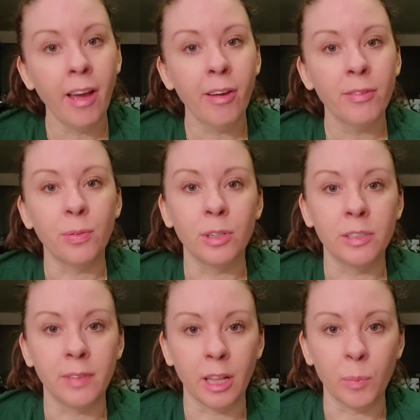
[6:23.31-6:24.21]
for
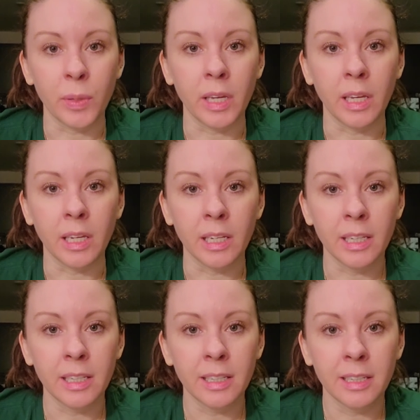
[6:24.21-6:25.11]
developing
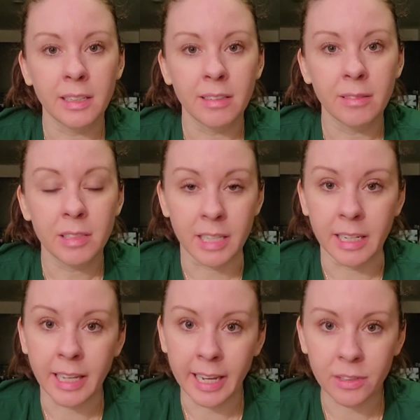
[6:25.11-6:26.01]

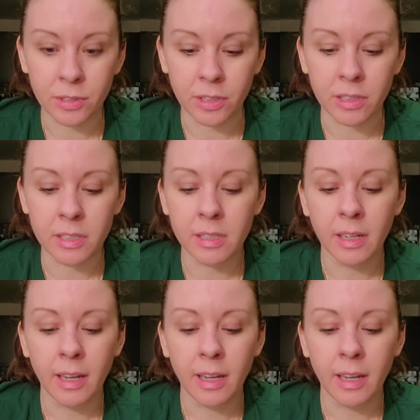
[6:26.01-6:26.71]
skin cancers.